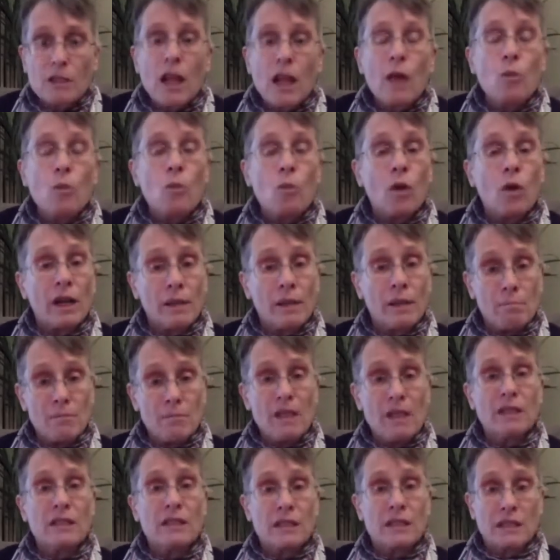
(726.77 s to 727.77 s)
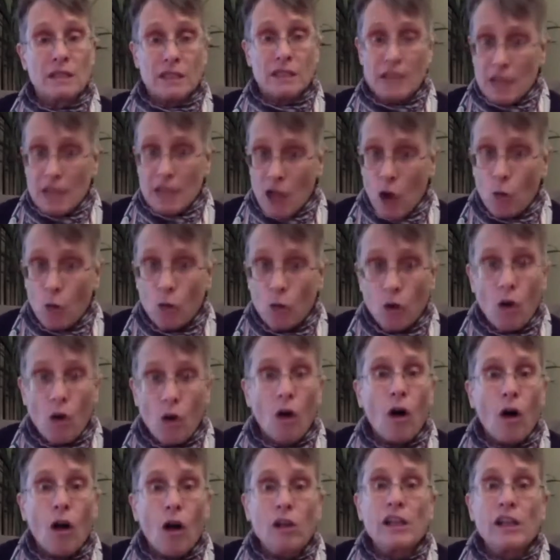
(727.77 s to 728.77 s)
And what it means is seeing how we're
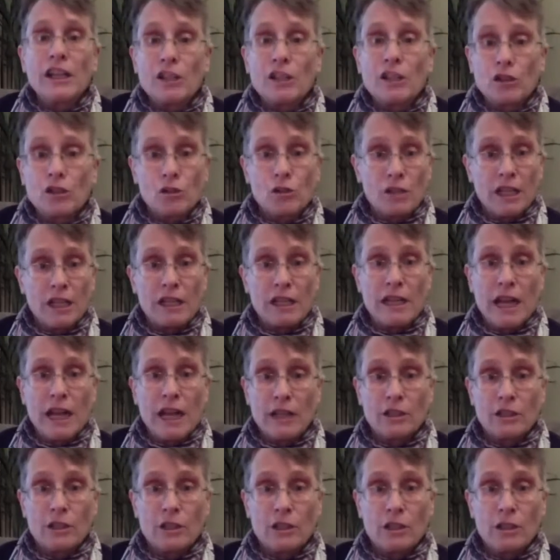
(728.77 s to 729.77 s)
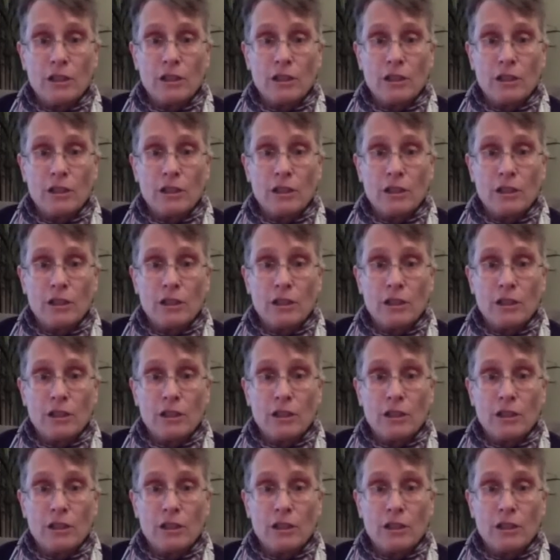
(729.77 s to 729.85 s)
all interconnected.